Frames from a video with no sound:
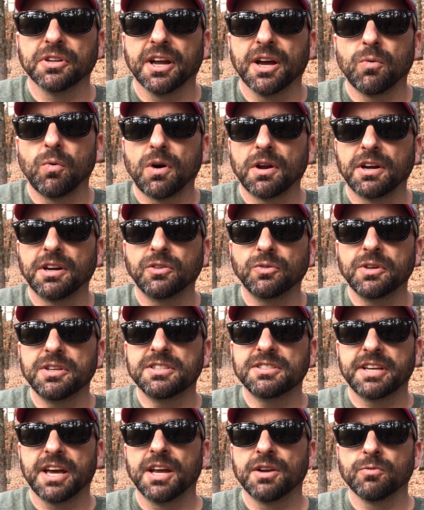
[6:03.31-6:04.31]
I wanted at
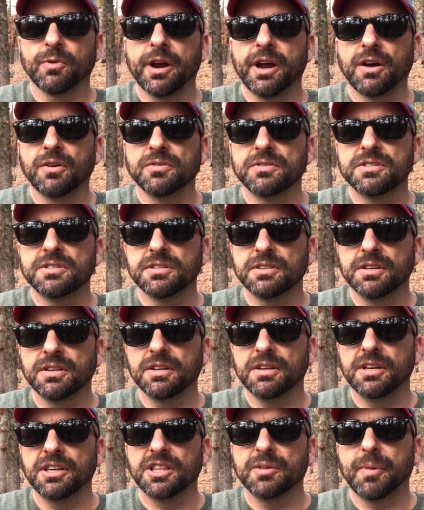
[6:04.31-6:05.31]
least 10 rounds
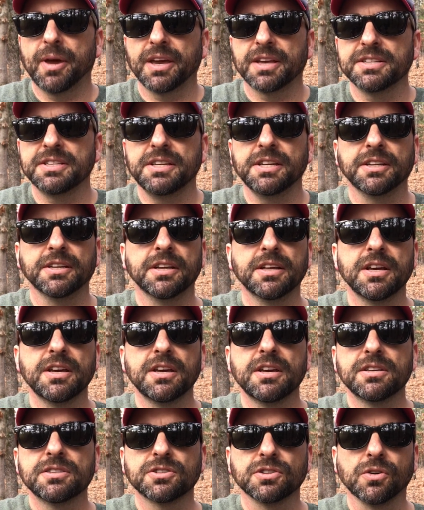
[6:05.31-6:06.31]
in the magazine,
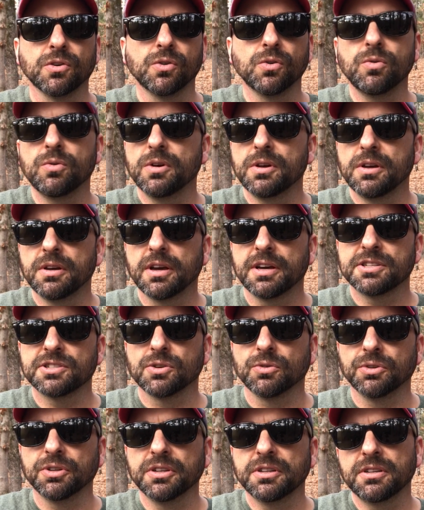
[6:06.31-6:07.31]
so I
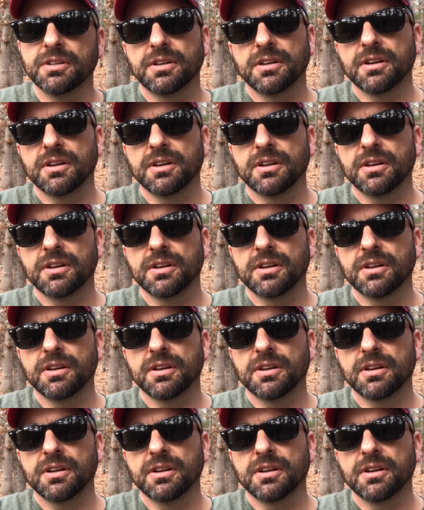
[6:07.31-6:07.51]
sold it,